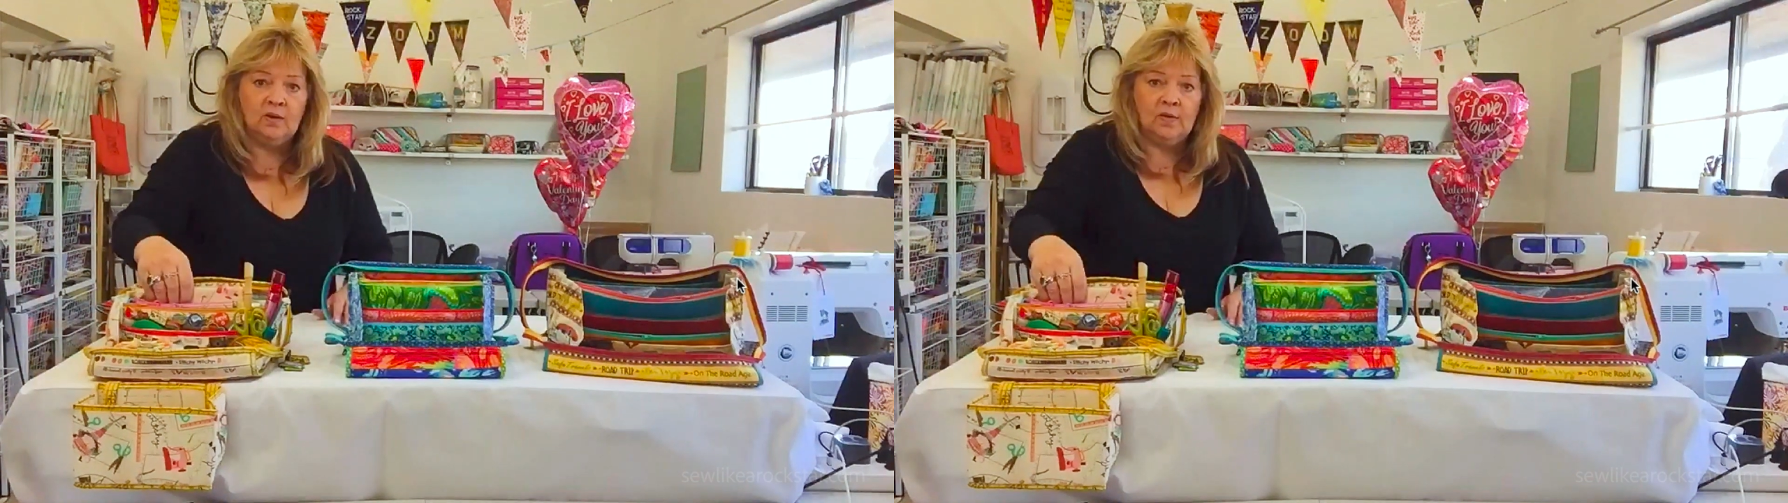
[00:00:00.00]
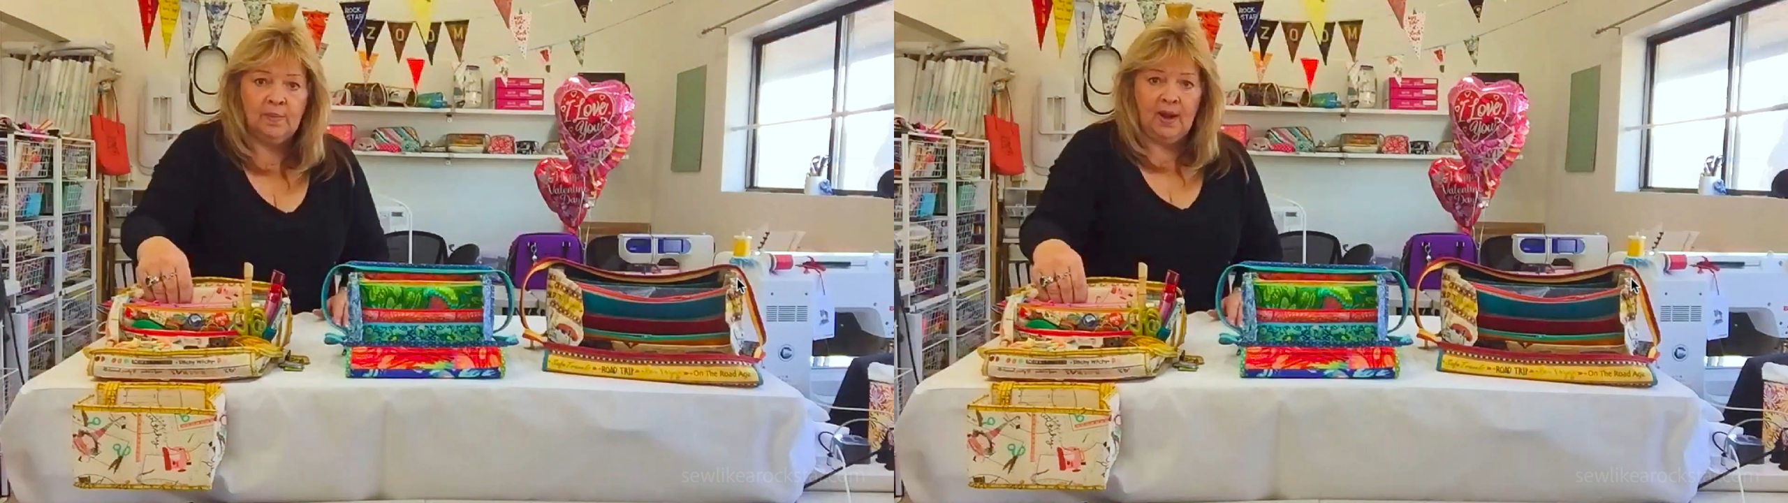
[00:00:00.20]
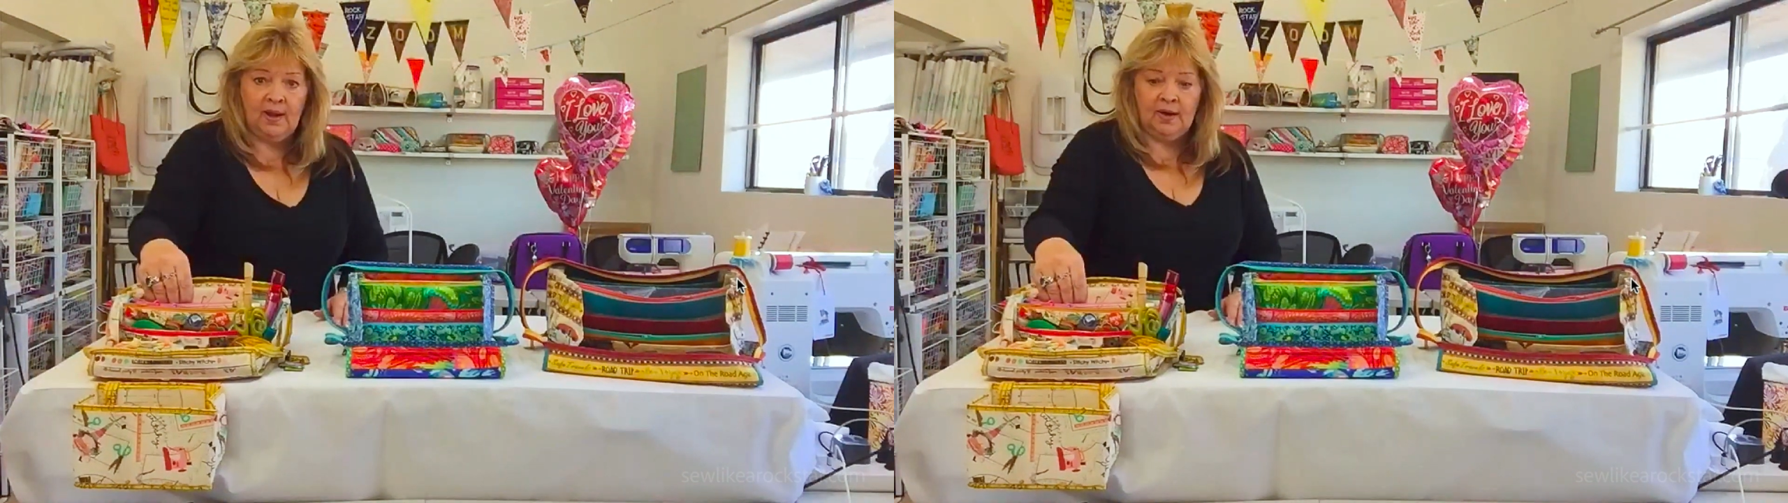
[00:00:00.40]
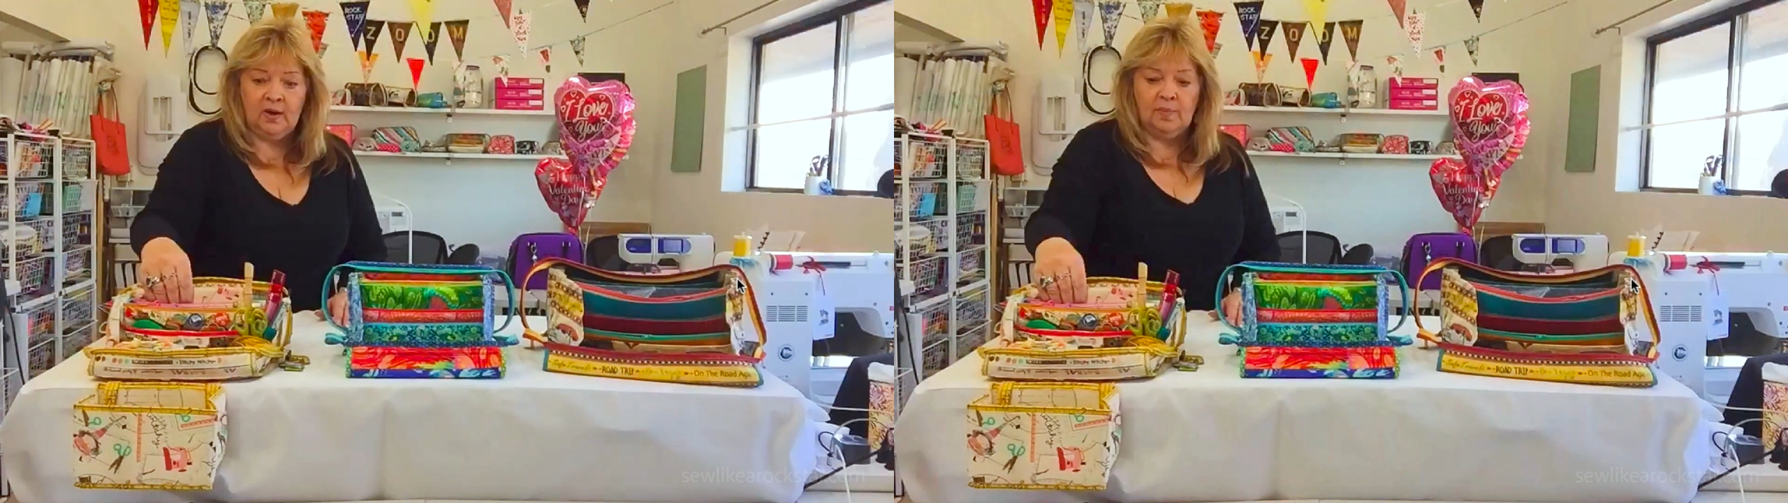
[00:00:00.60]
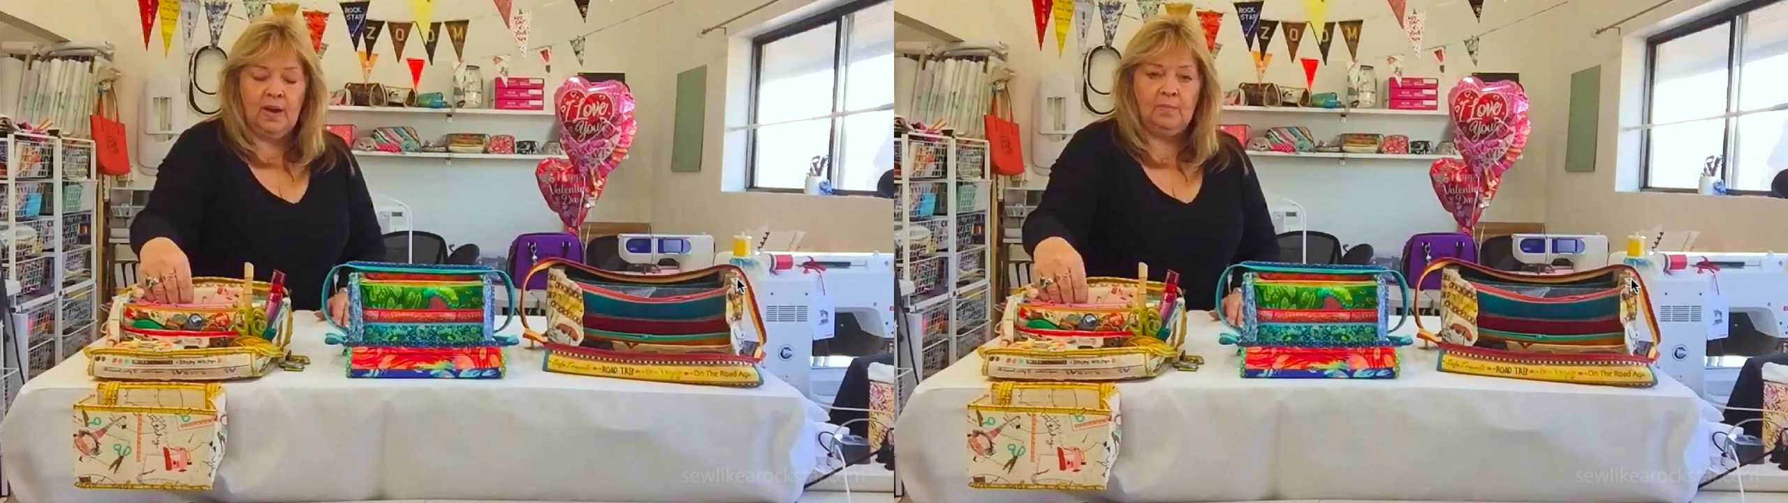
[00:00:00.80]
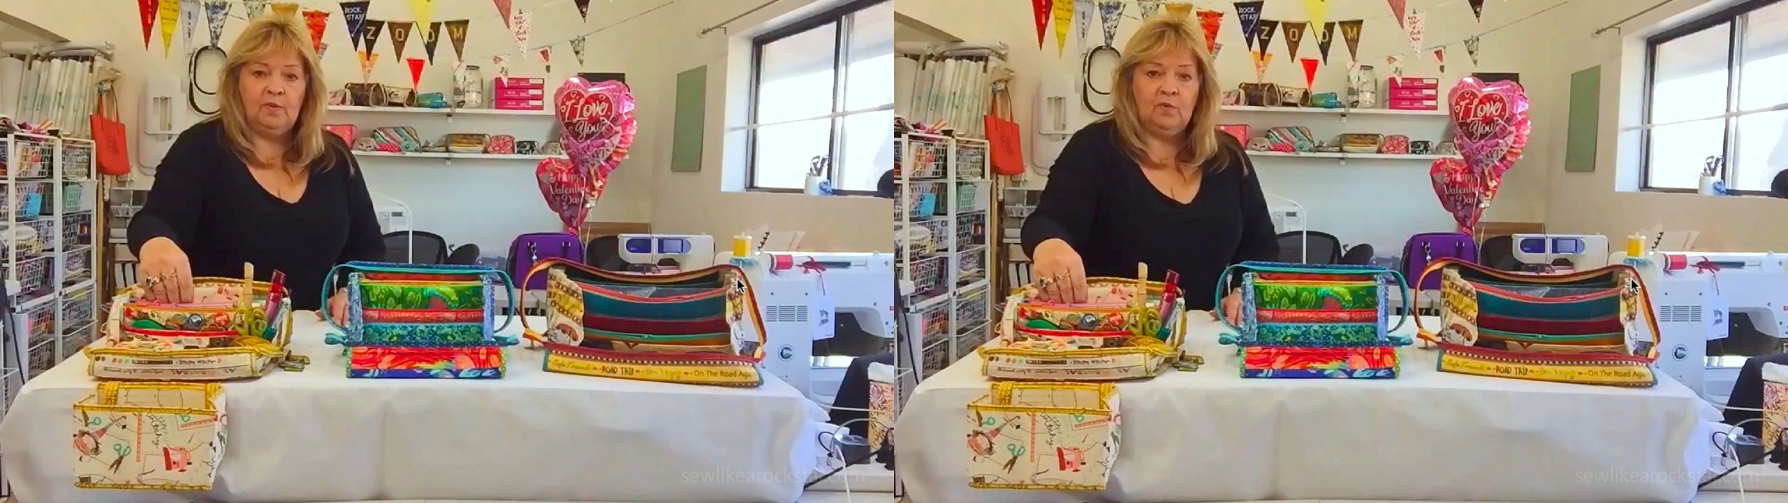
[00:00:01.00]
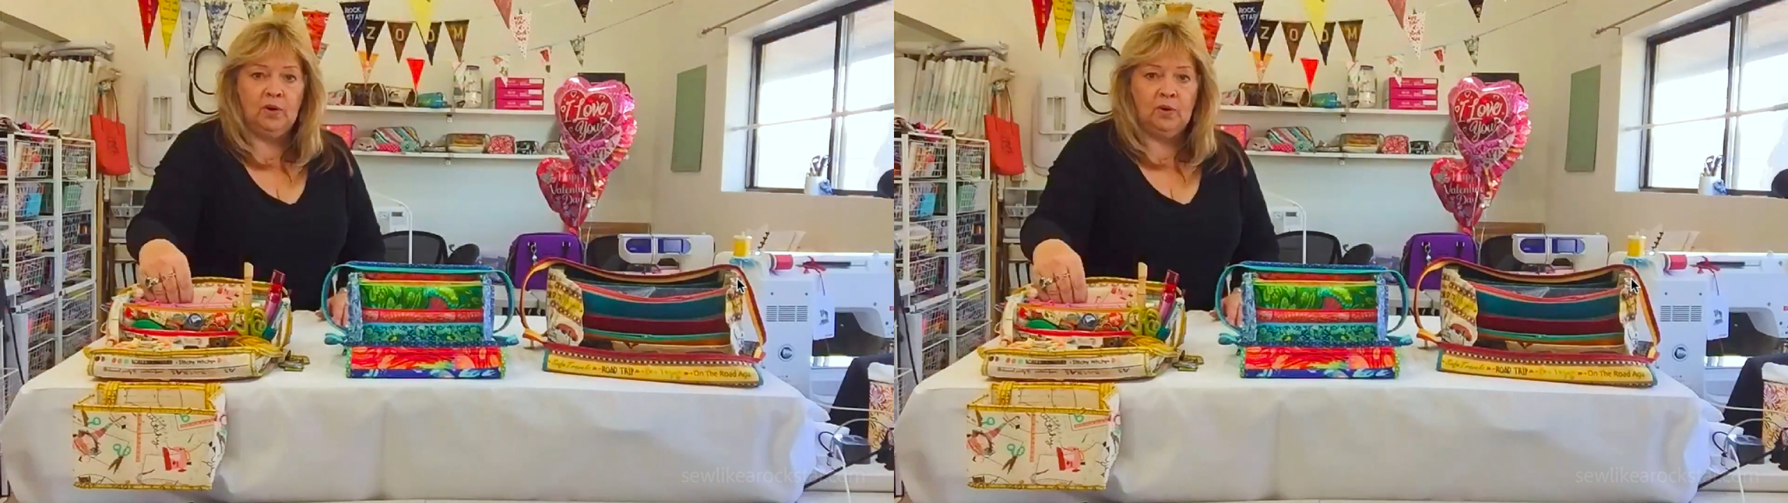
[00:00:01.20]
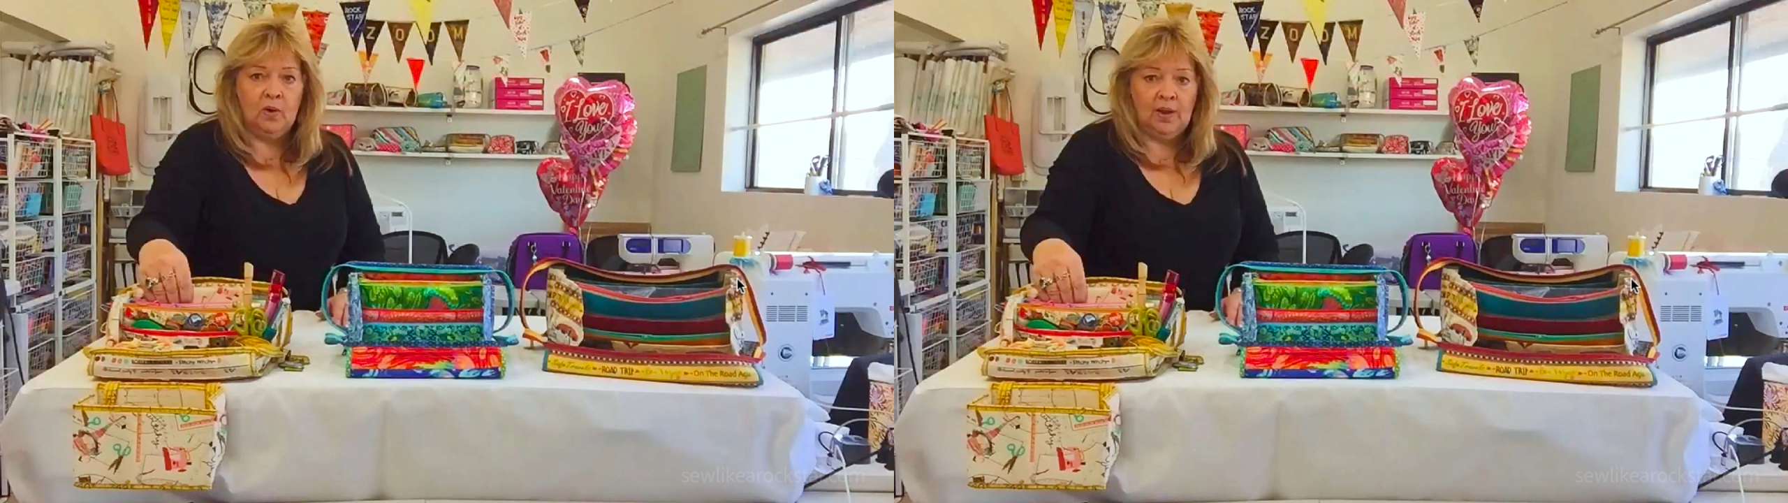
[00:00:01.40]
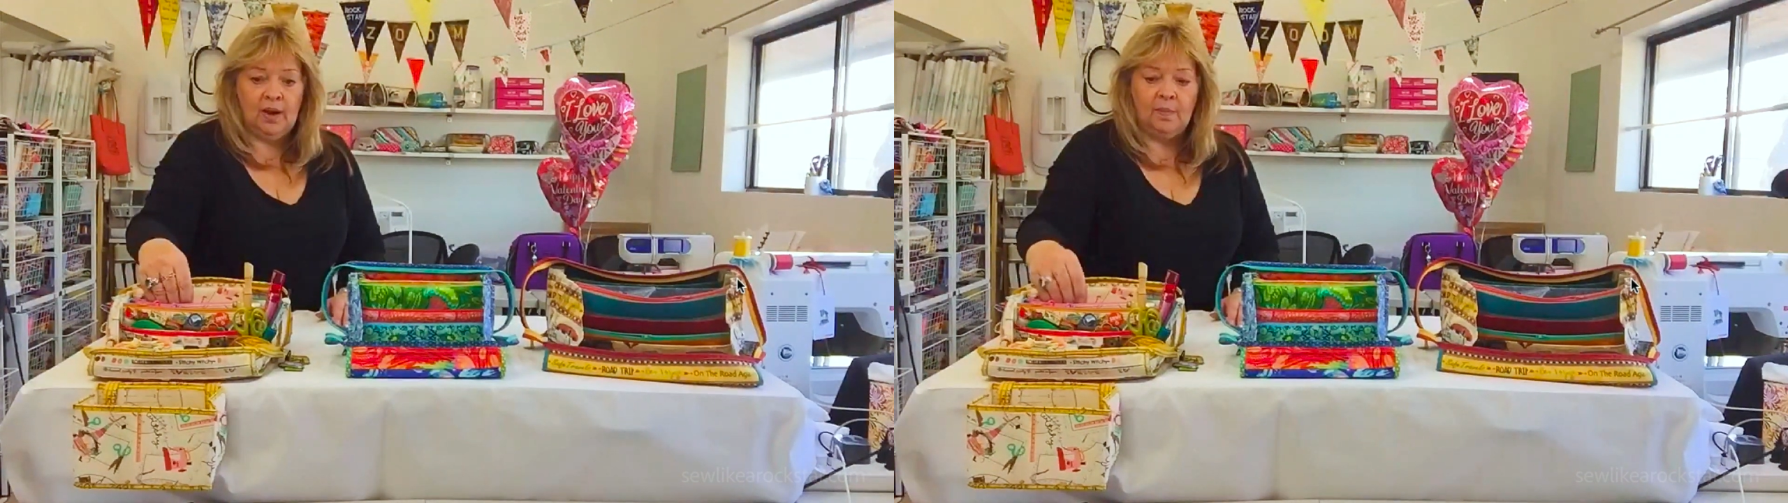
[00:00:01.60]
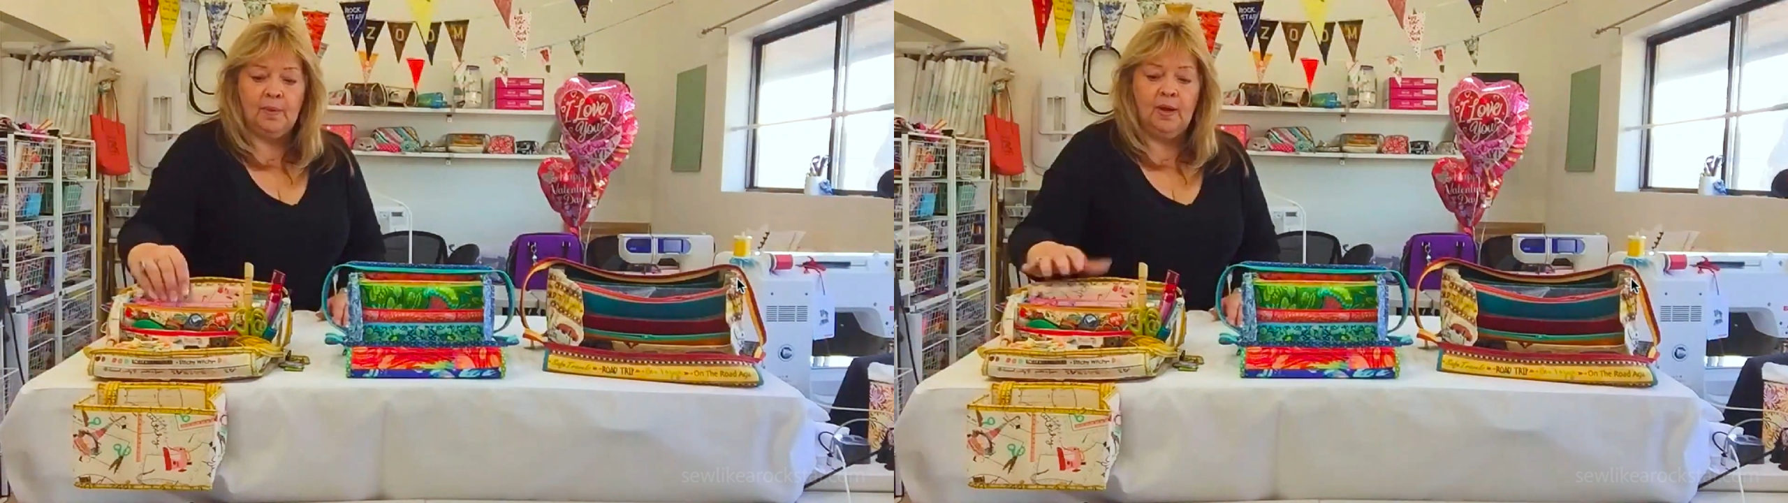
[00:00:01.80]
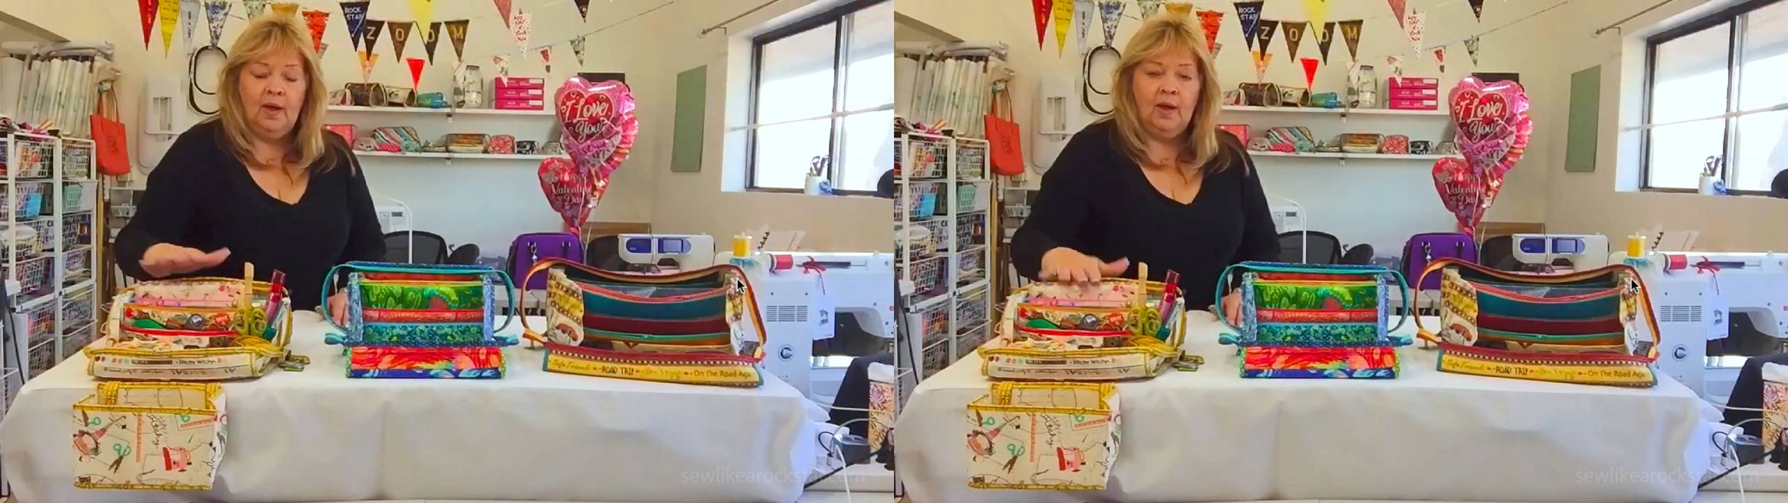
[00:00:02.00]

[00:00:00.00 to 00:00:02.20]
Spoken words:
of the Bionic Gear Bag before you roll it up,